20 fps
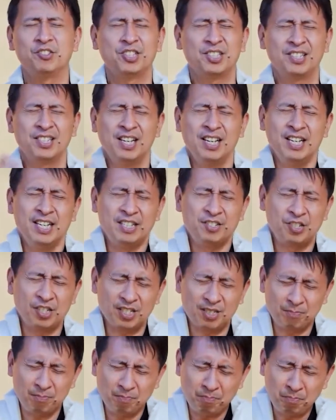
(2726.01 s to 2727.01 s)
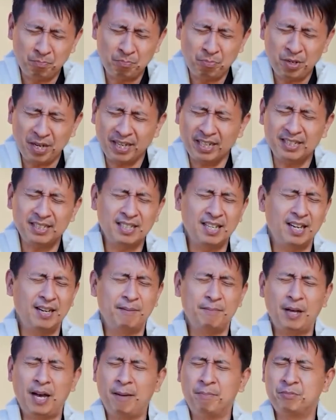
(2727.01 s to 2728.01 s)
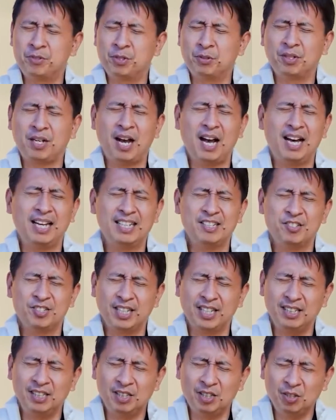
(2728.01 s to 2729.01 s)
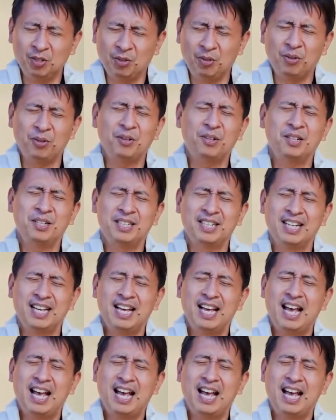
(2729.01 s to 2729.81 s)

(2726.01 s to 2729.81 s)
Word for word: Just, just bring it up to God and say, Lord,